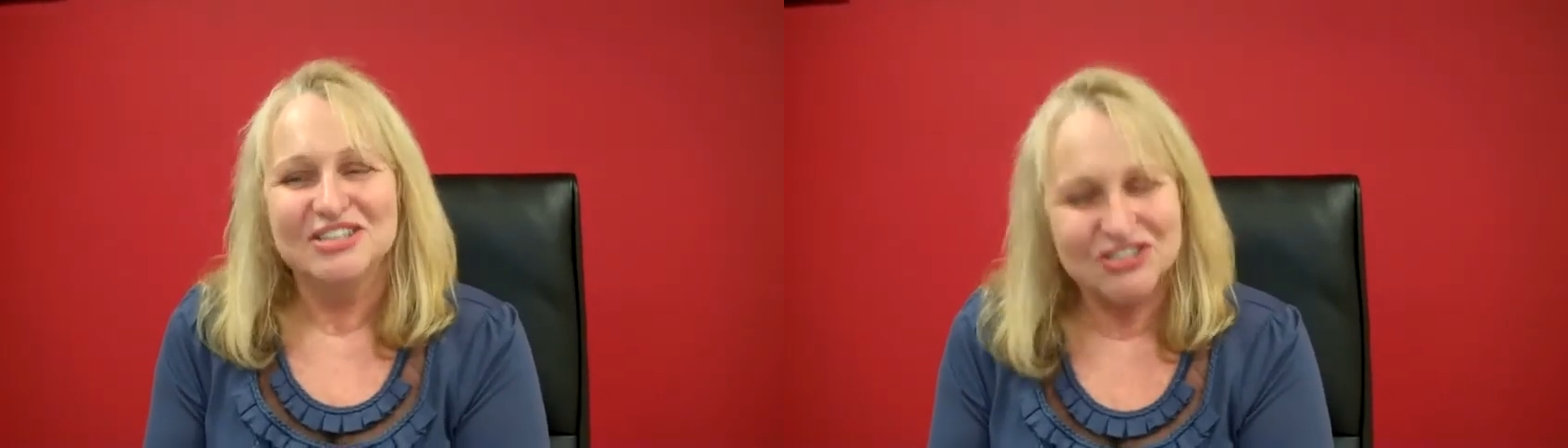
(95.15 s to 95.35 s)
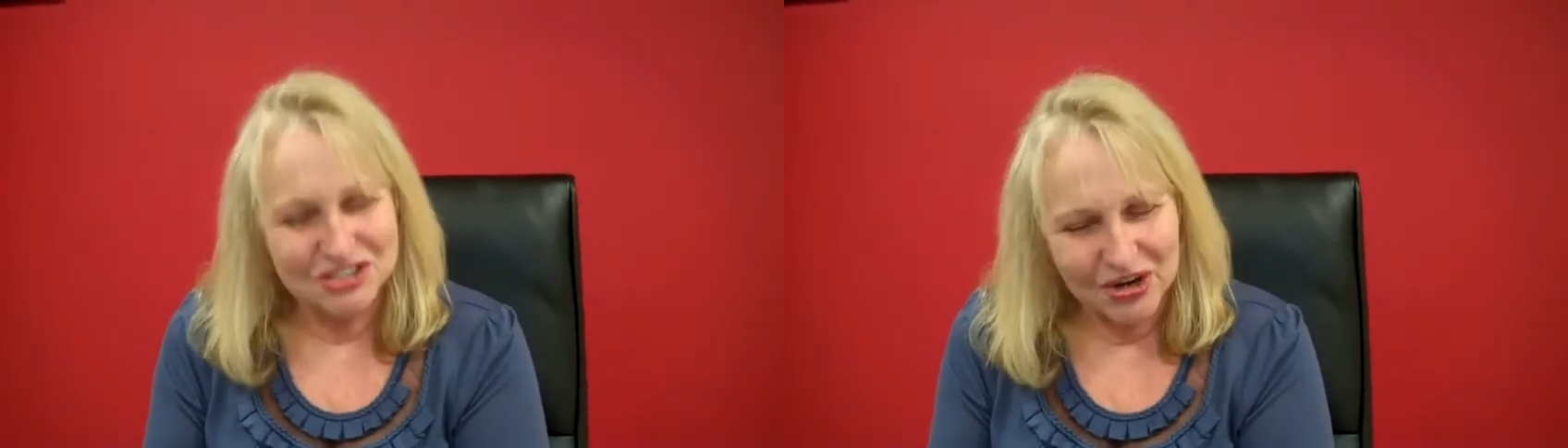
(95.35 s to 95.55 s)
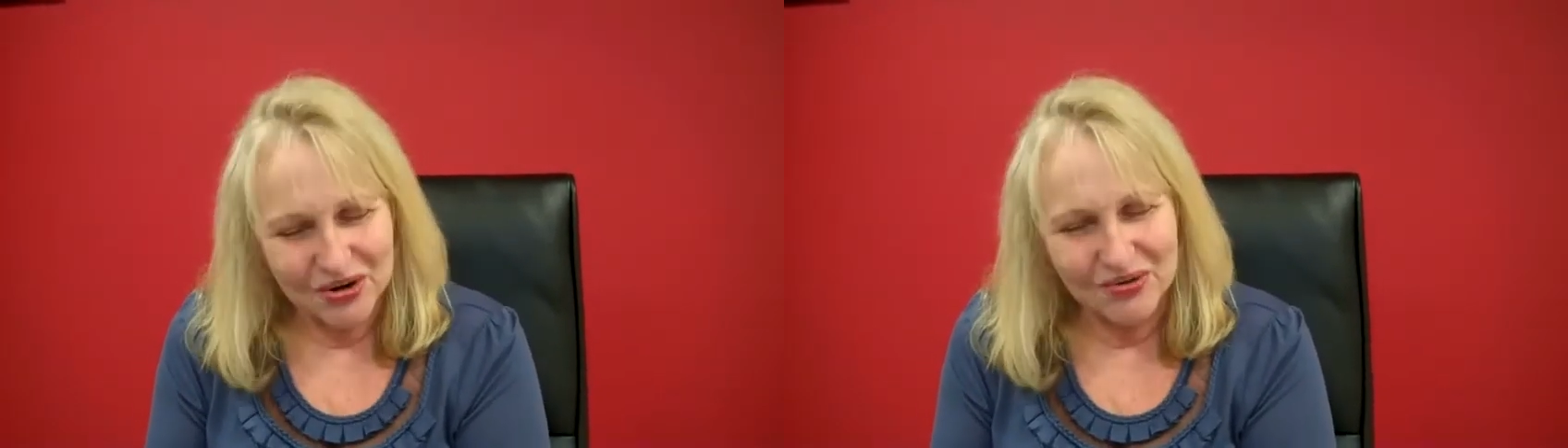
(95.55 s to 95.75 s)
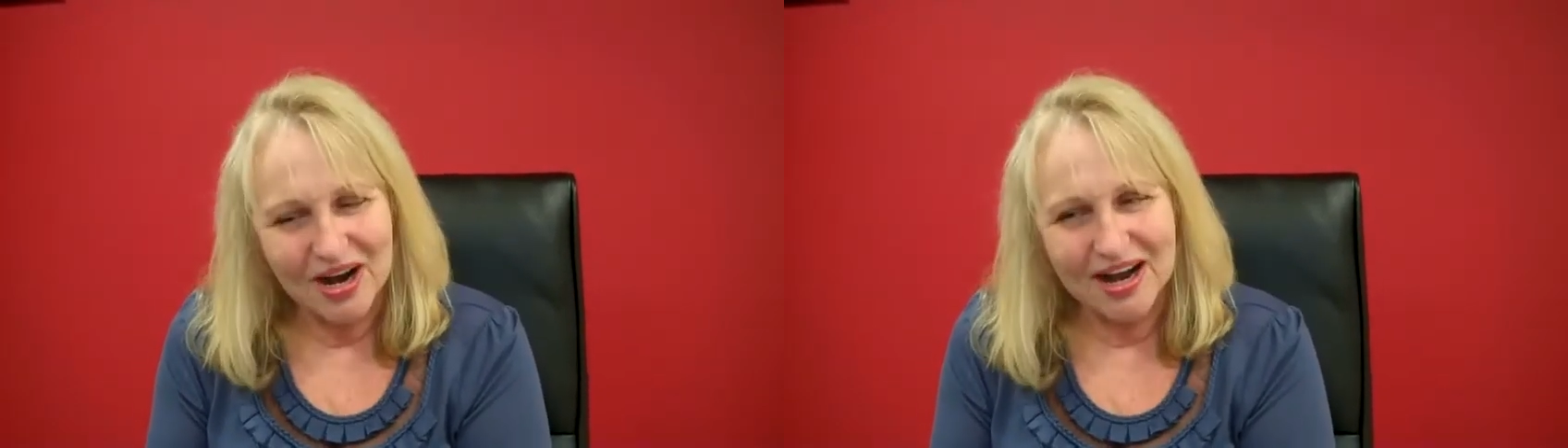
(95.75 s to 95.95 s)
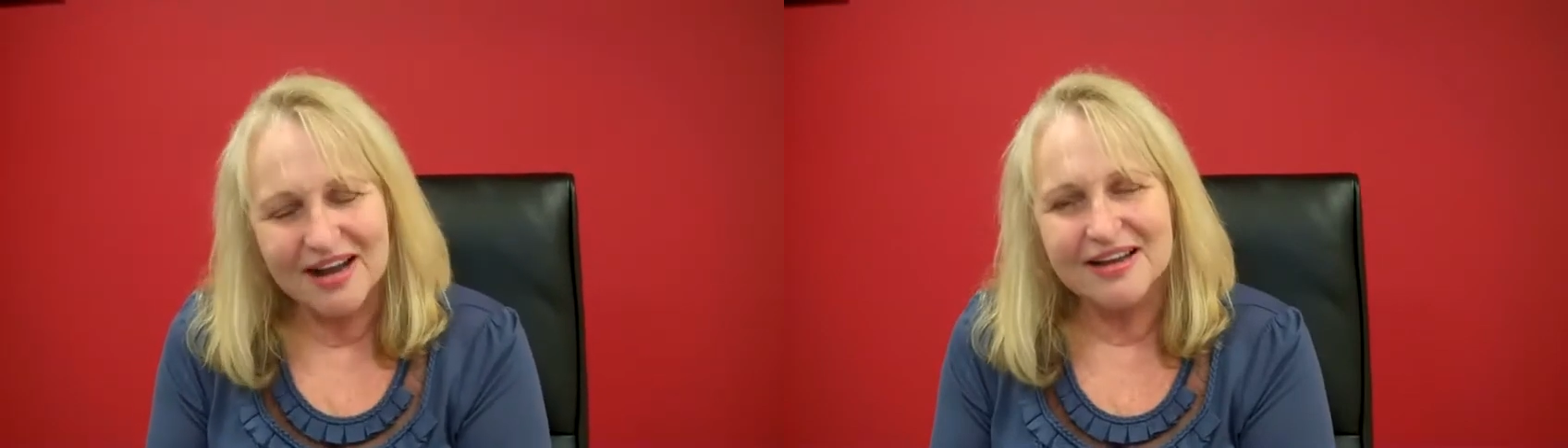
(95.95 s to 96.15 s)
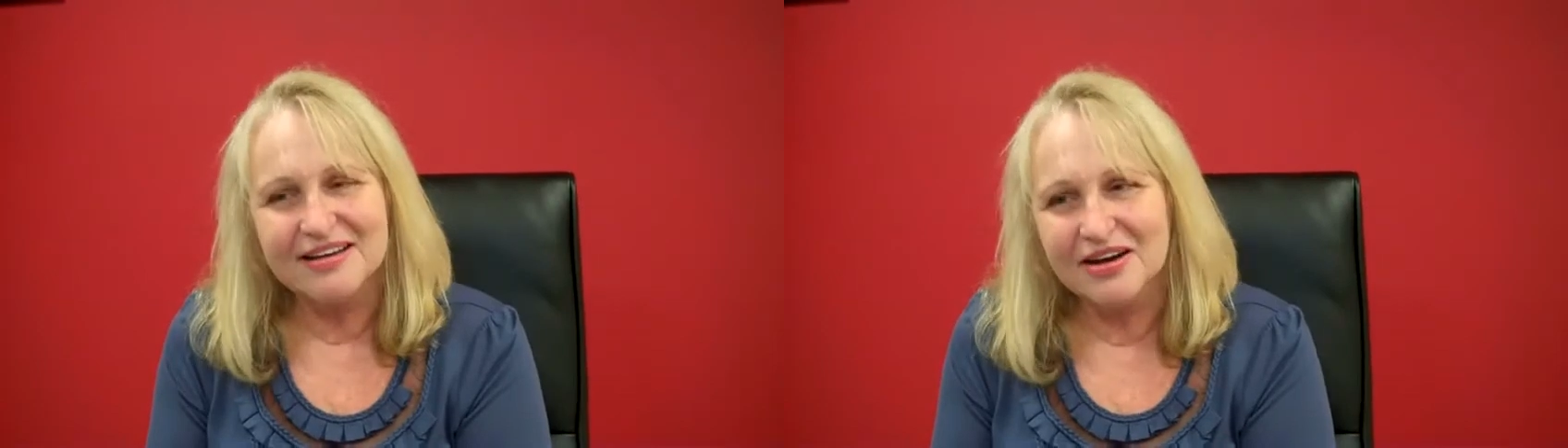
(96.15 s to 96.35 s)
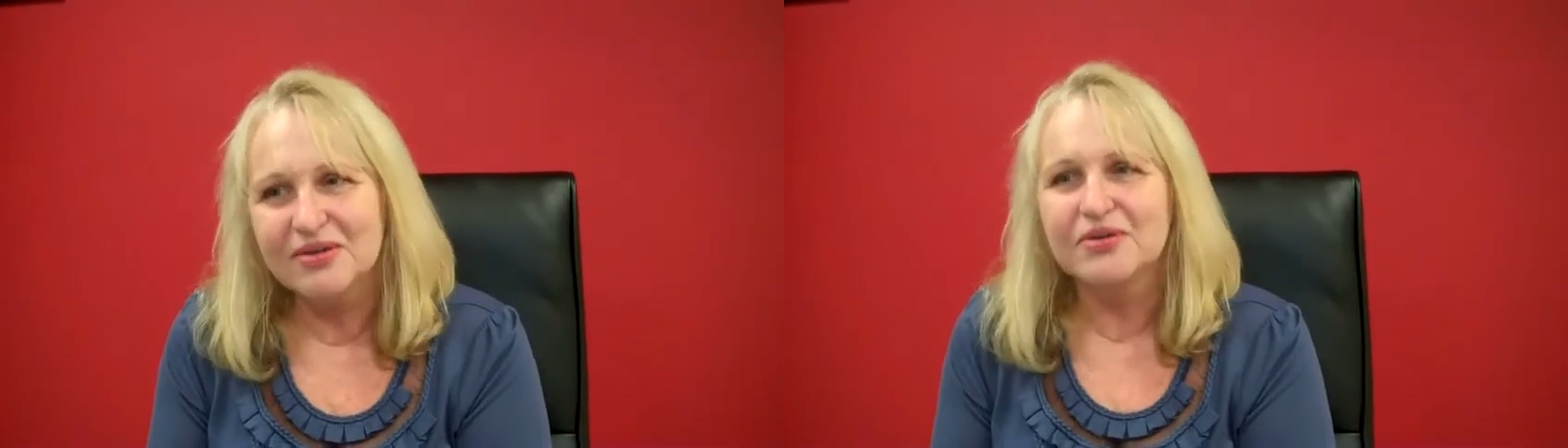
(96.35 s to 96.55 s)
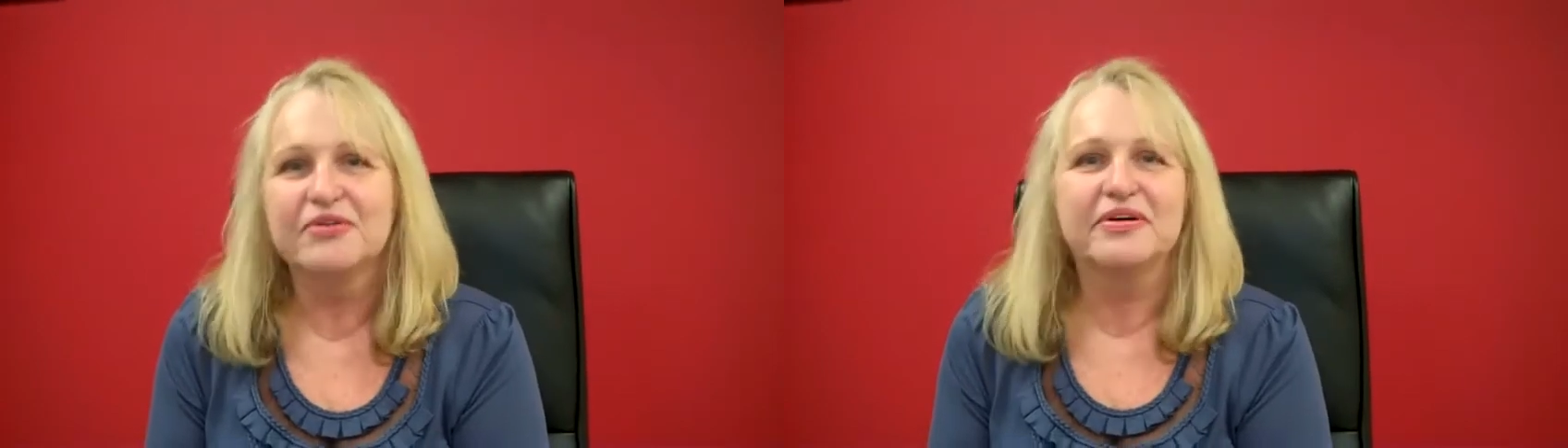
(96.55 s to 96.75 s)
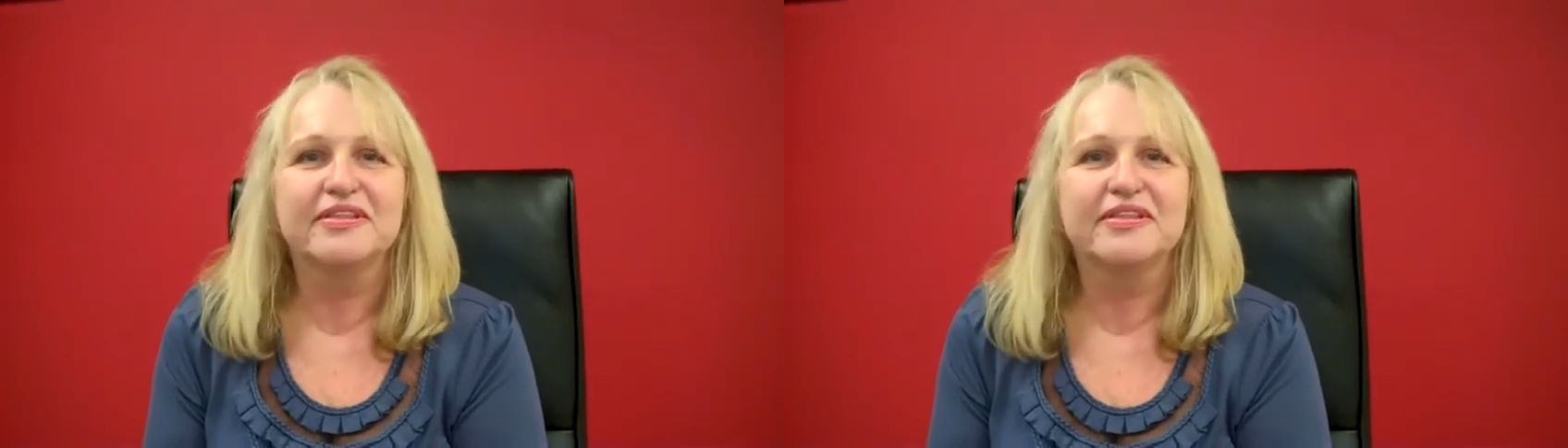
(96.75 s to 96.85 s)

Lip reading: So I know